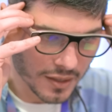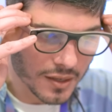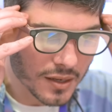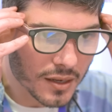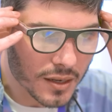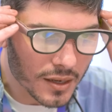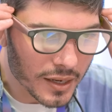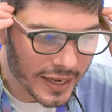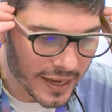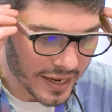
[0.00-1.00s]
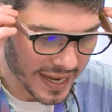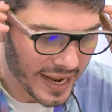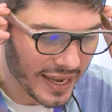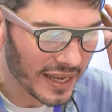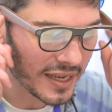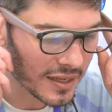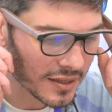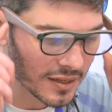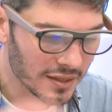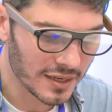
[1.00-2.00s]
lives and keeping the weight
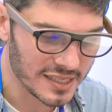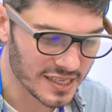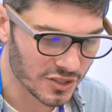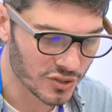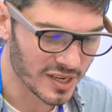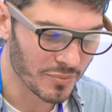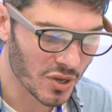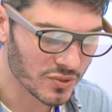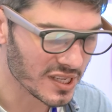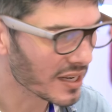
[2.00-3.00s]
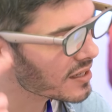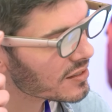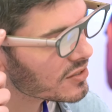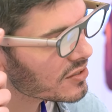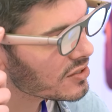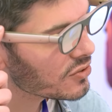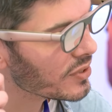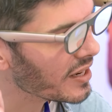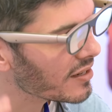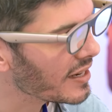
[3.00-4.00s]
down, they will also feel like a personal
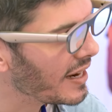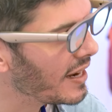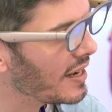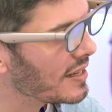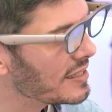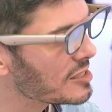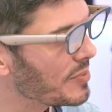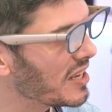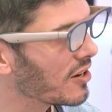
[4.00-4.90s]
Pip Boy to use